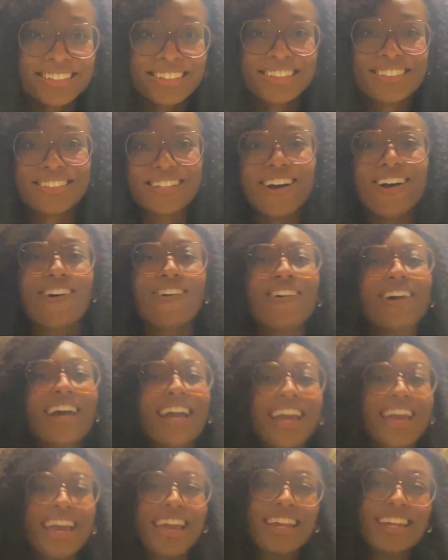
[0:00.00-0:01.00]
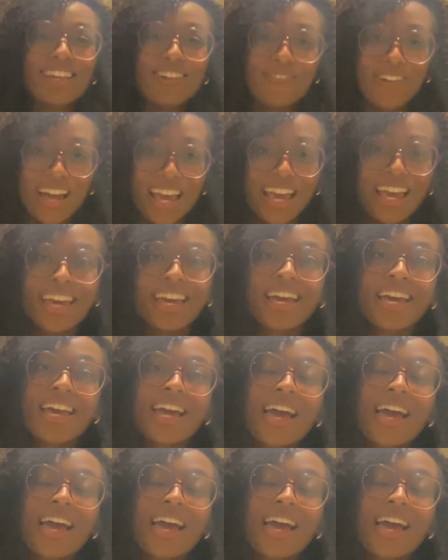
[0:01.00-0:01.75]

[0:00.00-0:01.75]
So anyway,